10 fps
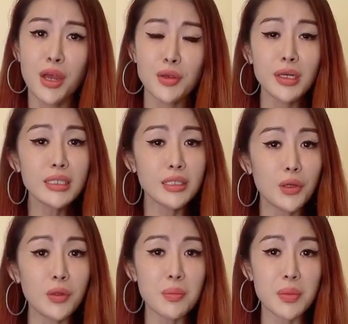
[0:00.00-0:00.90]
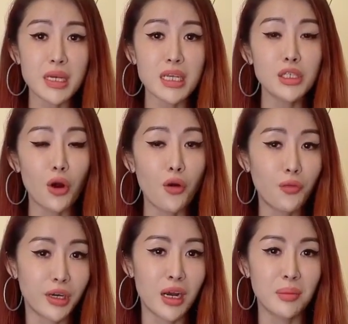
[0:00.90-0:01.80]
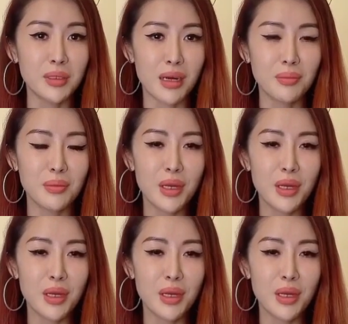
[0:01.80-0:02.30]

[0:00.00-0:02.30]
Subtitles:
you can slowly begin to overcome them.